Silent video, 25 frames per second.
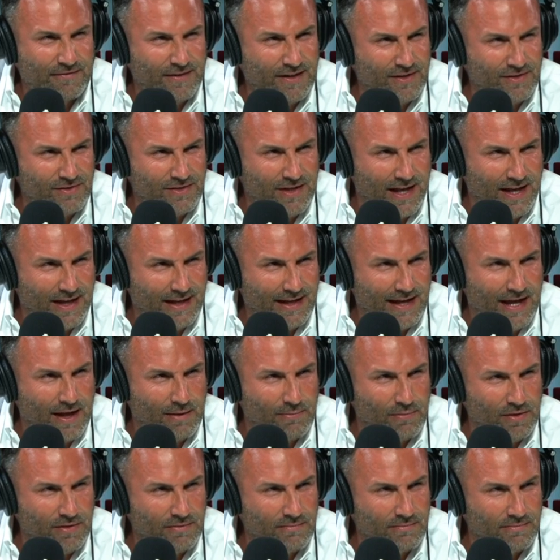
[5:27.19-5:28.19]
feels like,
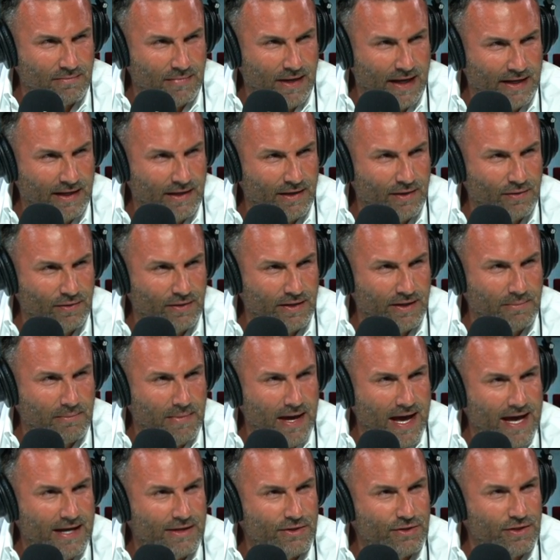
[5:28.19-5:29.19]
Albert. I could only
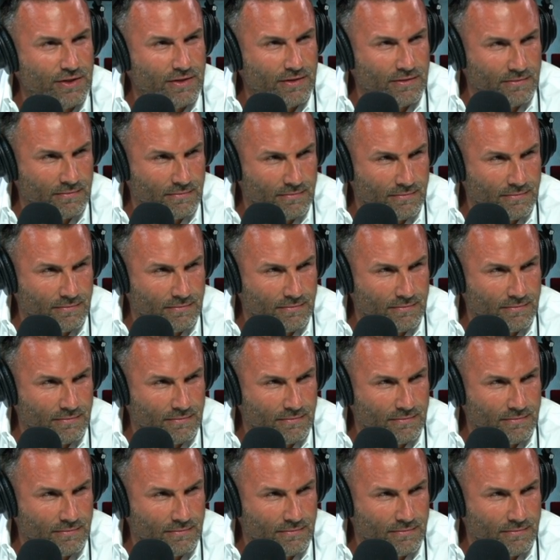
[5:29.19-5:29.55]
imagine.